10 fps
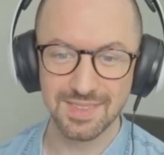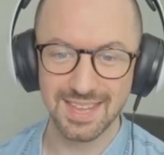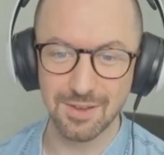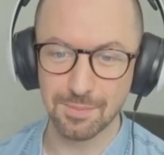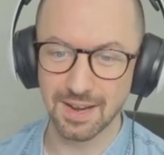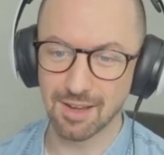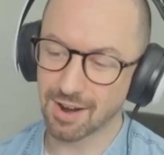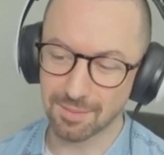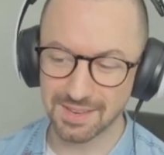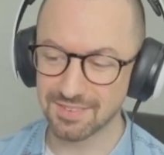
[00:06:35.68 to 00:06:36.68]
he would be like,
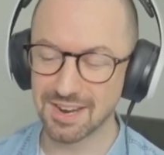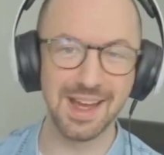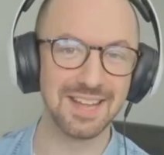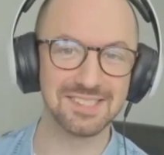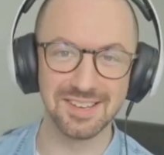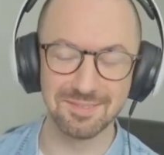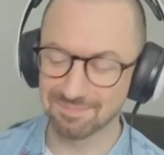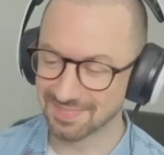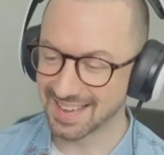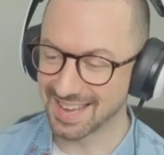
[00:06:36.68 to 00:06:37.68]
right, I'm giving her airtime.
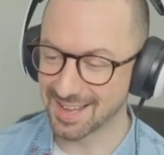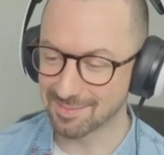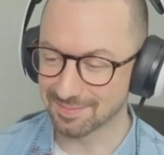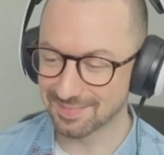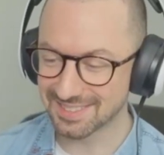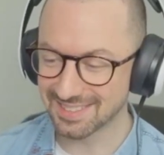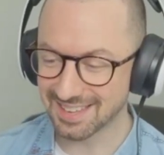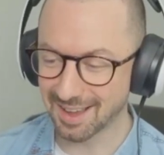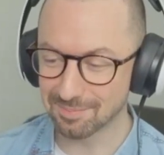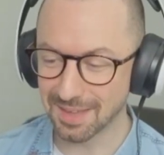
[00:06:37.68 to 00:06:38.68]
Um,
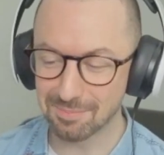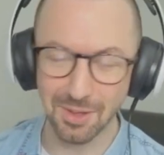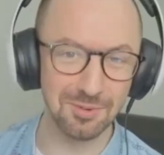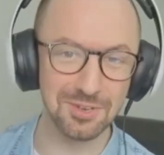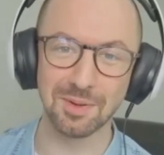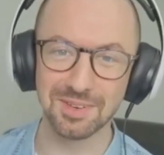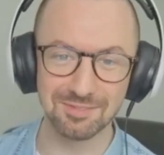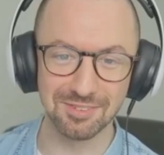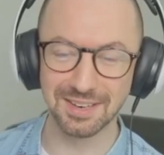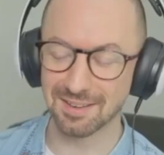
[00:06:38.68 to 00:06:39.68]
I'm I'm not
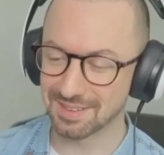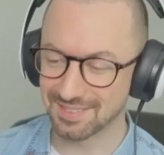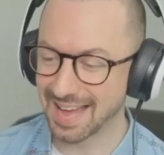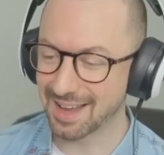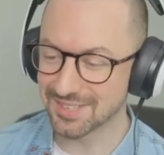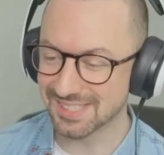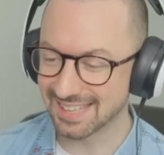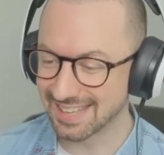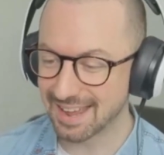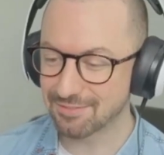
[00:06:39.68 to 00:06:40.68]
responding for a couple of hours.
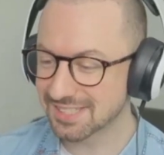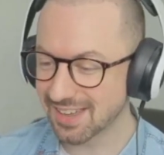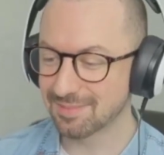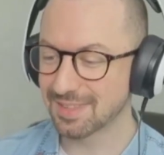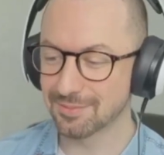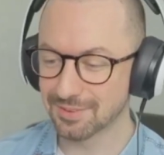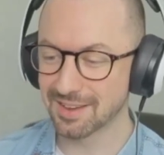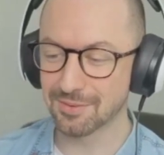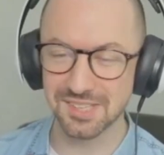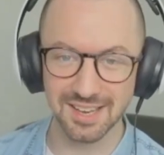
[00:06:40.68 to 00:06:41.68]
And then every time there
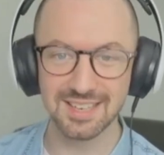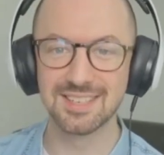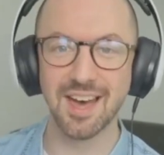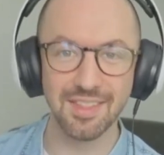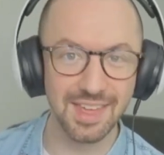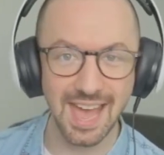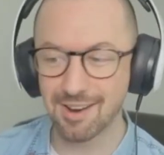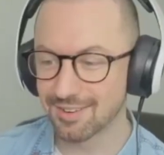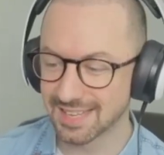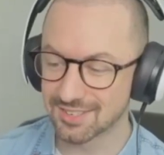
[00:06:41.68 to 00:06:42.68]
there was like another
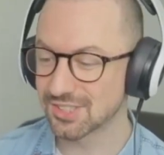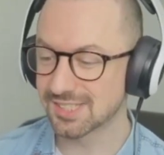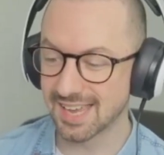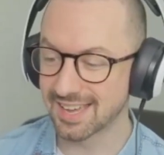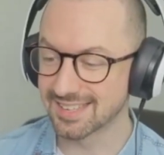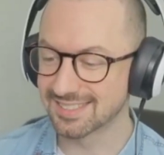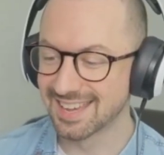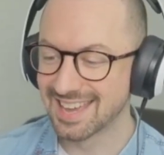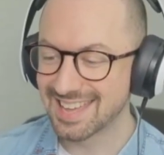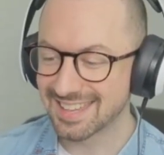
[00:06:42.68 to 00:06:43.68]
error that she said,
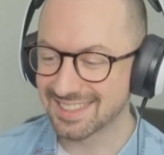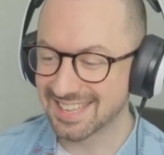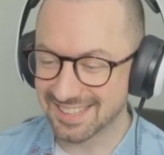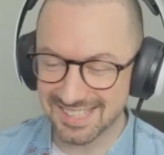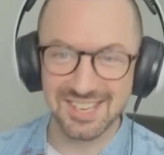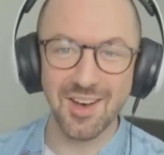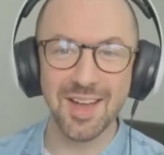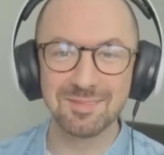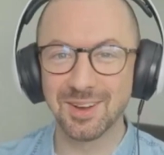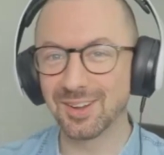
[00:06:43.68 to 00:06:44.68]
the the
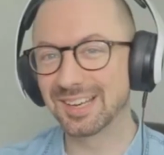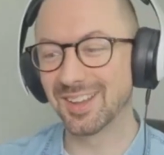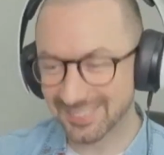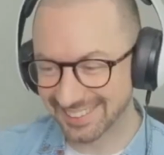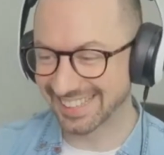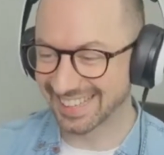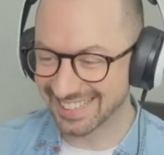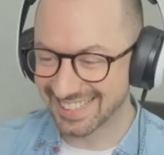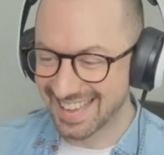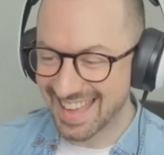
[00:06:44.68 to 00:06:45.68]
time got
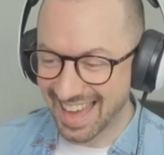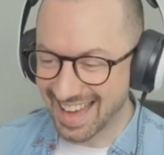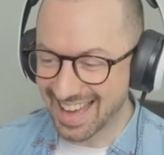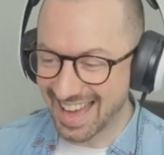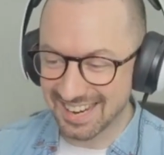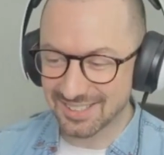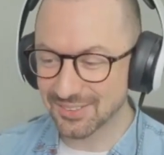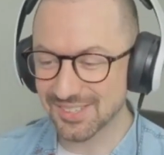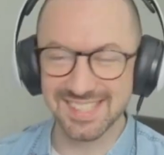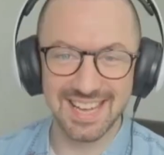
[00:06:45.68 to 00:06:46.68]
longer. Uh, and of
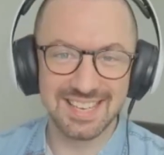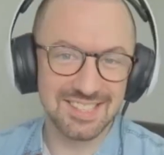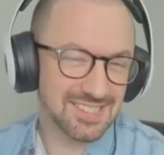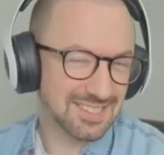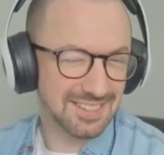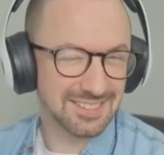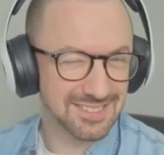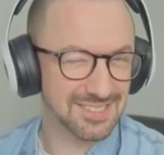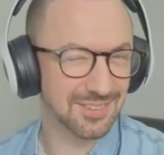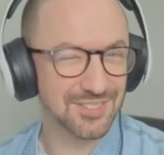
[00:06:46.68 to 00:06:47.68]
course, then it just
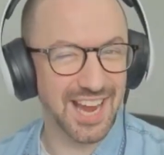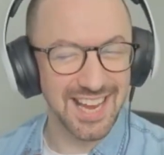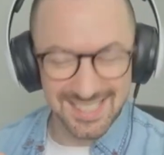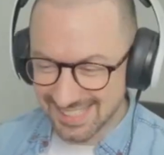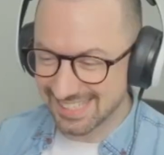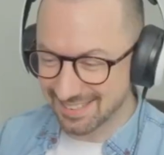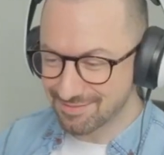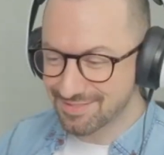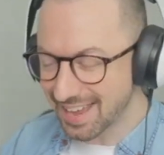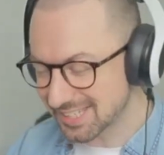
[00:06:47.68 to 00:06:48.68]
sort of changed this
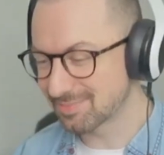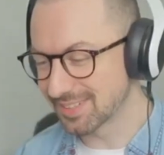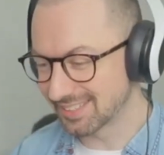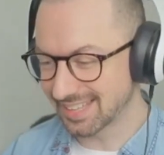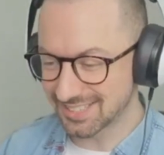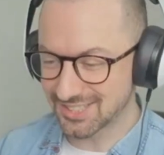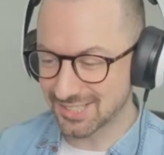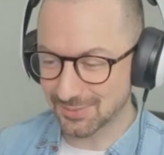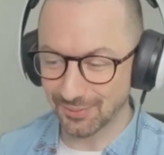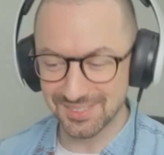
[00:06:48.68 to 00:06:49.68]
investment that she
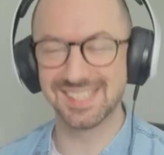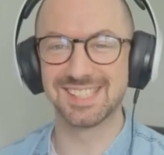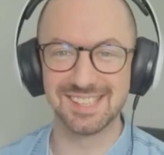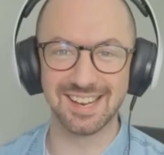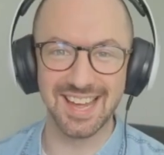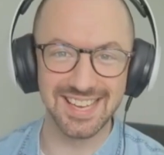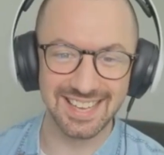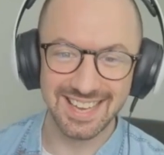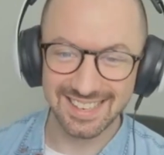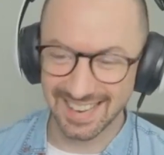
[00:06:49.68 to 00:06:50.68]
just wanted to yeah.
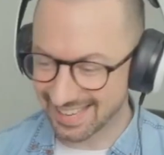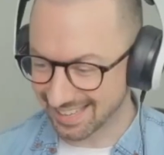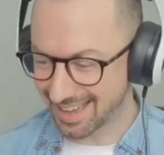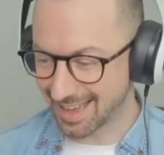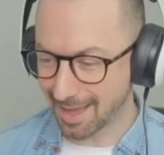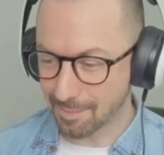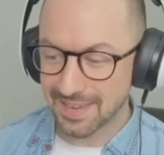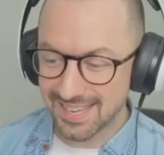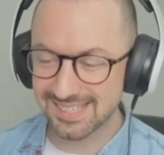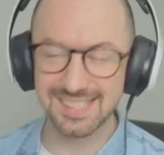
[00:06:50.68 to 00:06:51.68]
like like uh,
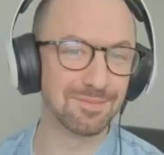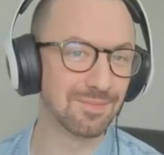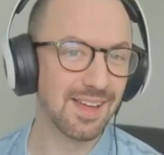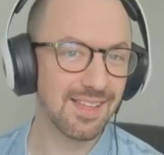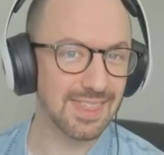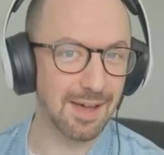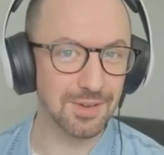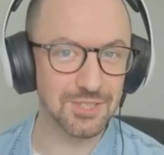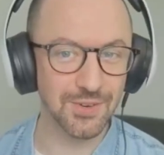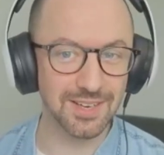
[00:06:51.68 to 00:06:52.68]
appease him that
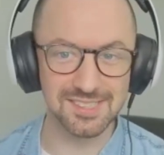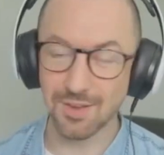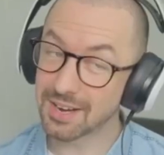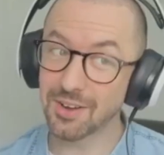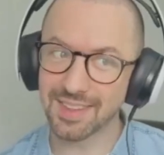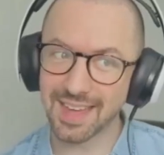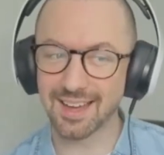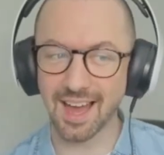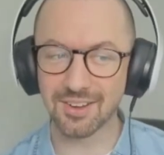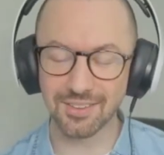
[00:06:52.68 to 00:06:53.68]
much quicker. So I got
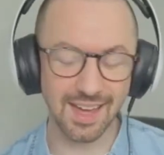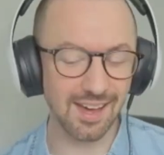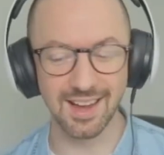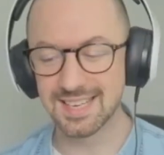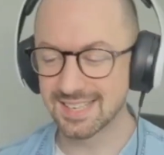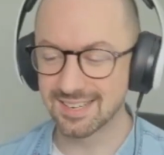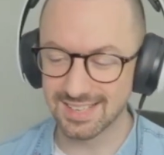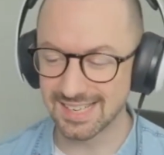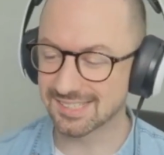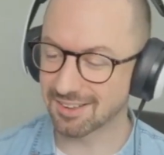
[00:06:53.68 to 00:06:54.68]
that I got that idea
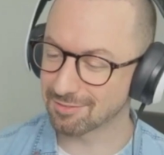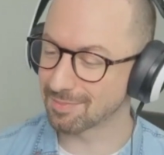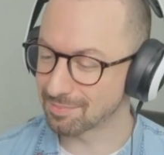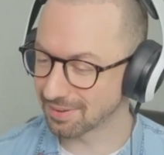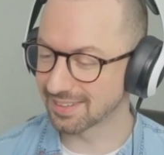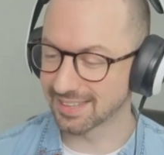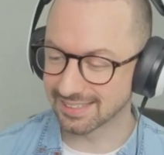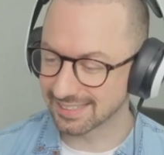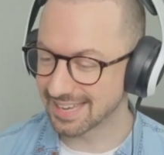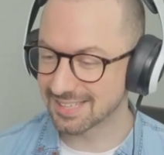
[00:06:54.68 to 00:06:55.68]
at least off of my brother
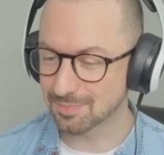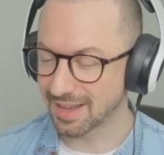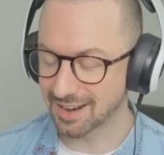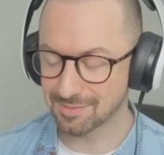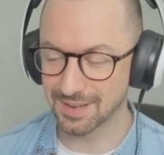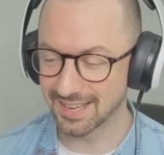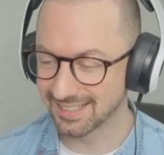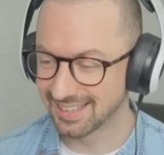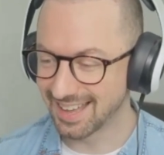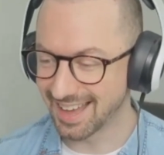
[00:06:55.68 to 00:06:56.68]
years back.
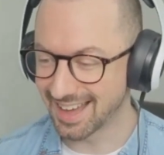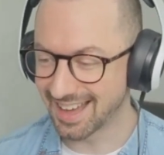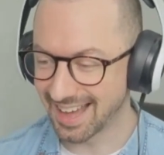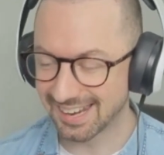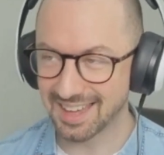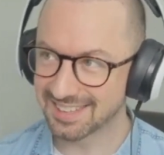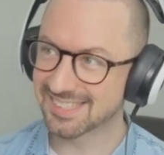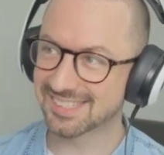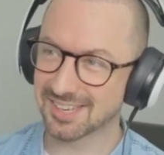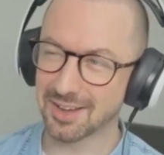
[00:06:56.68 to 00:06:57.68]
But uh, I like
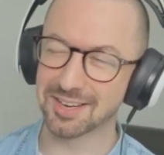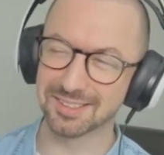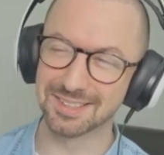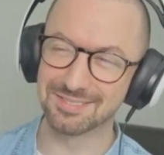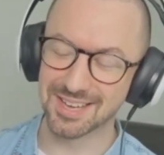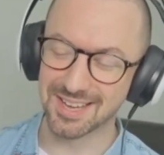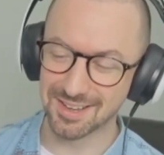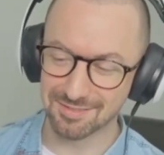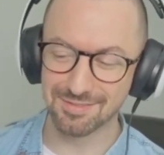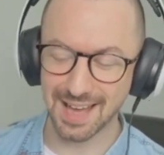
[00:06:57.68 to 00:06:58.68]
this title of uh,
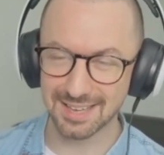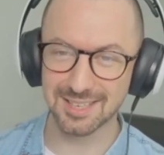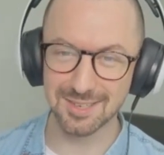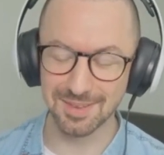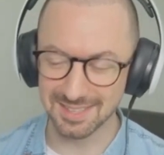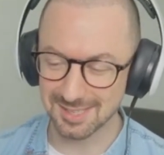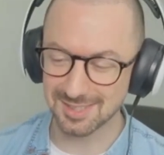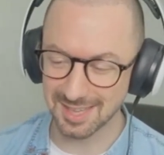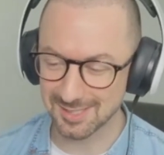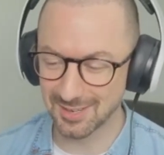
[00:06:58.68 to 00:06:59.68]
of vacuuming. That's that's